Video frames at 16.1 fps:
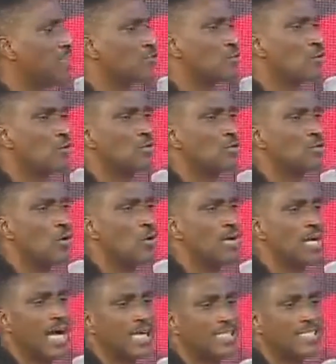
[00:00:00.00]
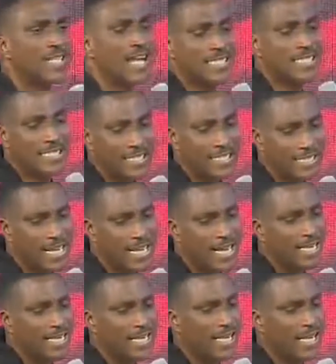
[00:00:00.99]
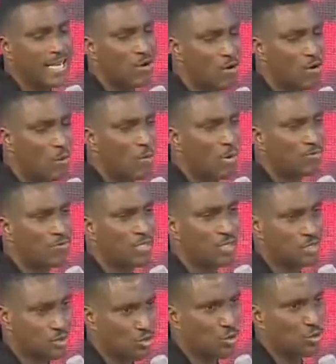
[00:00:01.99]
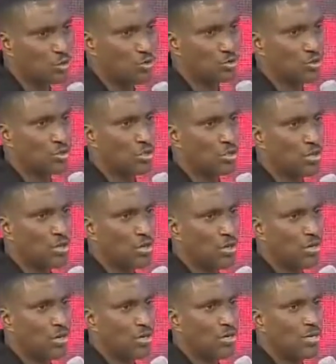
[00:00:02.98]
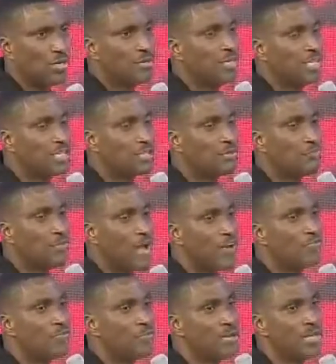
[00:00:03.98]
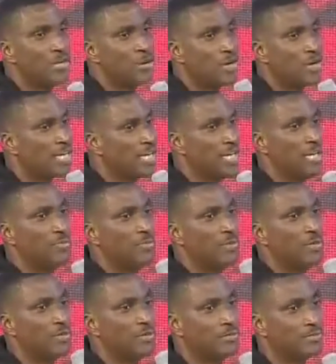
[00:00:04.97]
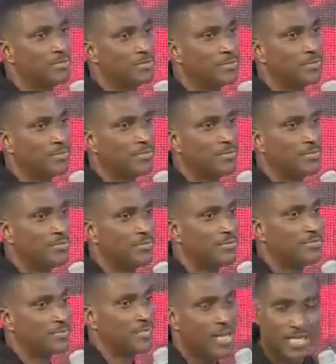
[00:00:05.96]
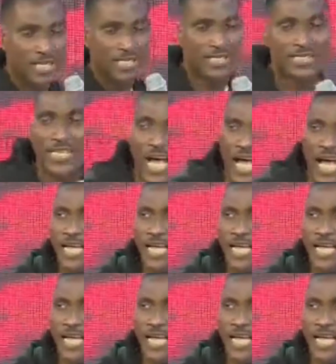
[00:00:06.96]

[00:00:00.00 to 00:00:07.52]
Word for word: told God, I said, the day the income of this church reached five million, kill me. Sir,